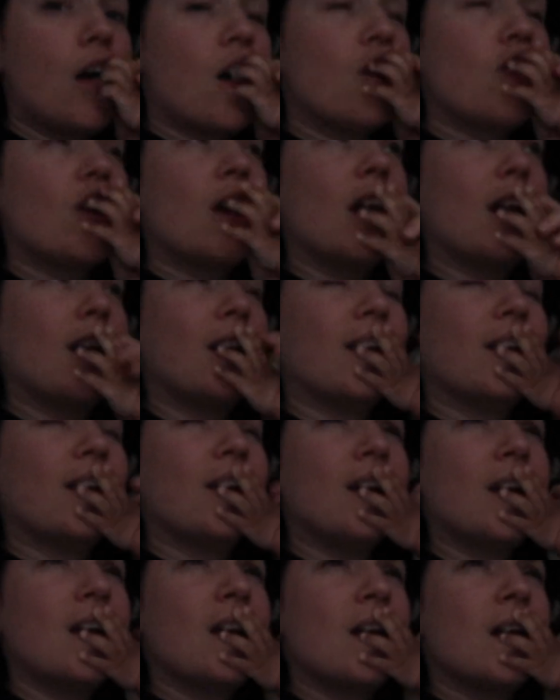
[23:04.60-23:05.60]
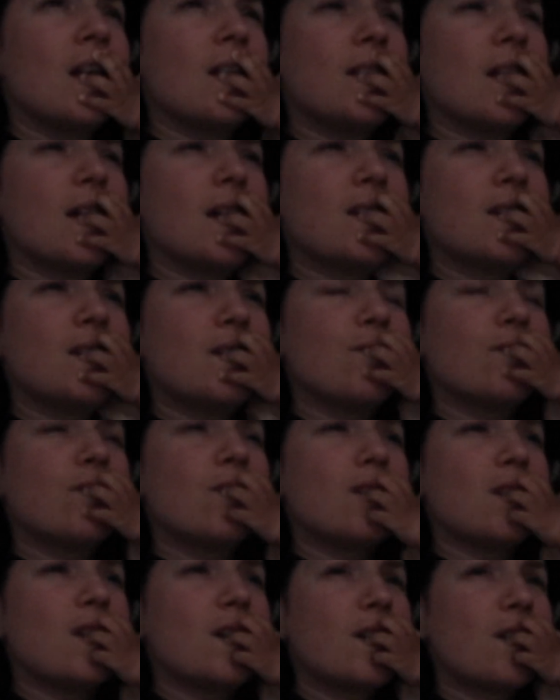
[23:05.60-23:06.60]
Okay, that you've
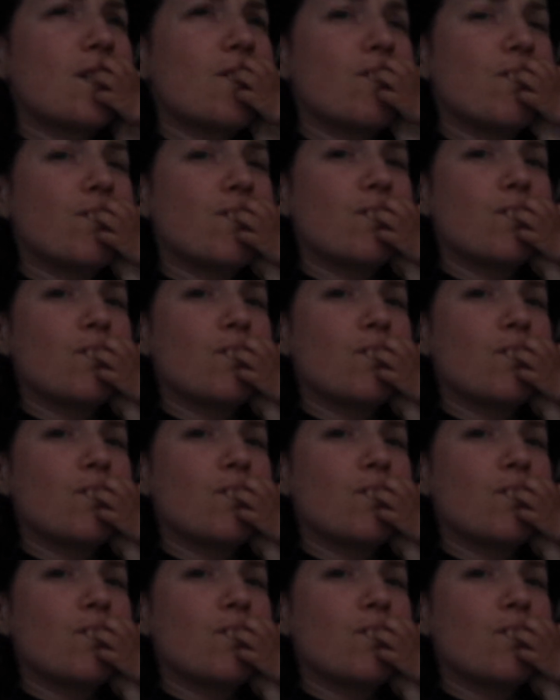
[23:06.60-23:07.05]
got like a